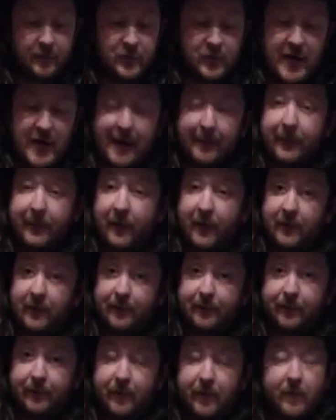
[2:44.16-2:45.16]
chapter
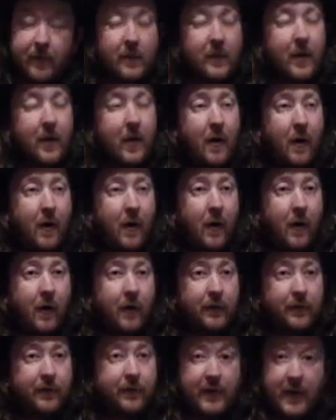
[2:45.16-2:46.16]

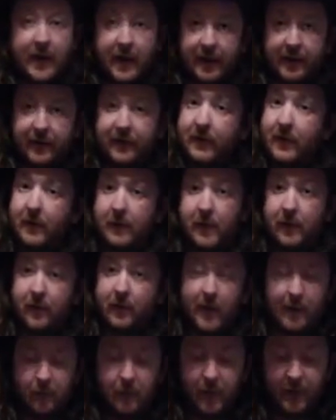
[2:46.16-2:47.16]
of a serial
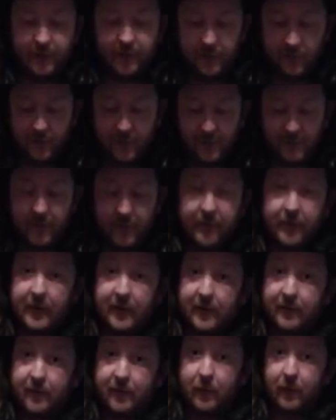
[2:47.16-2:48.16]
that I'm writing
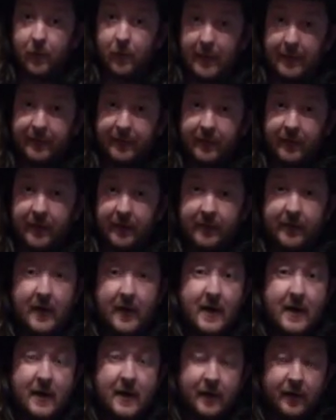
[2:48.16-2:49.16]
specifically for the website.
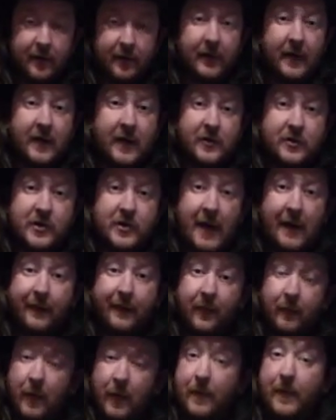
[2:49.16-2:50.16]
The second
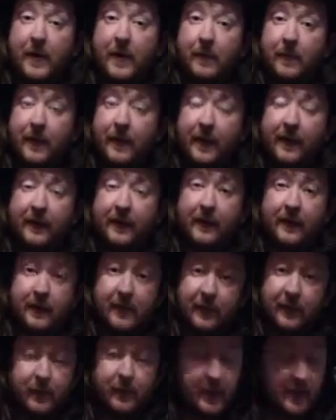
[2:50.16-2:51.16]
chapter will be completed
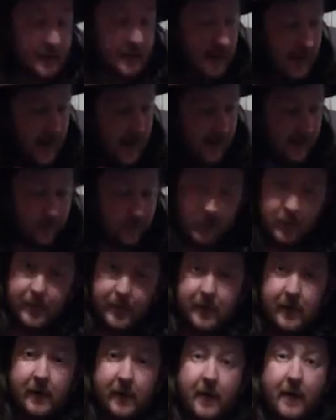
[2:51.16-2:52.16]
this week and will
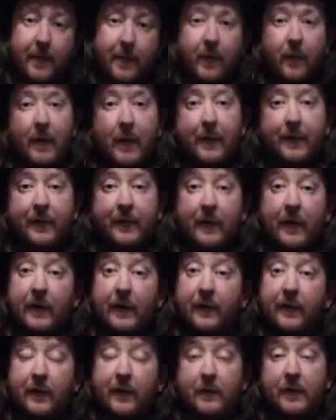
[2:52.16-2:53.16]
be going up on the
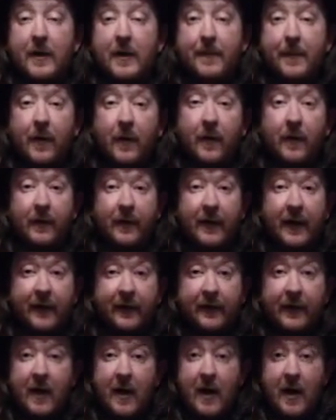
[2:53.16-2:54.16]
website, so keep an eye on
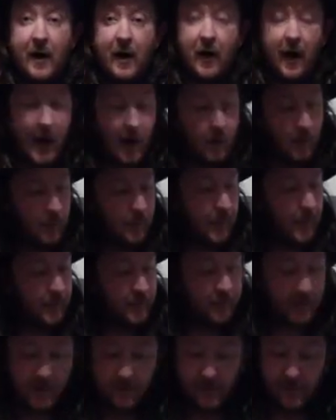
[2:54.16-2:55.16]
that. I will
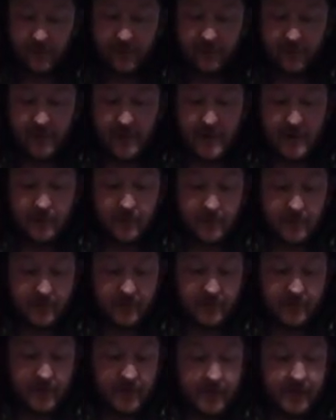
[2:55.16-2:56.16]
post up what it's about,
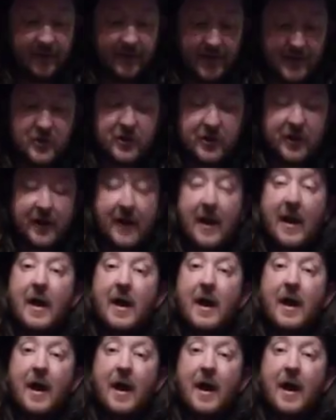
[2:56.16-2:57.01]
but essentially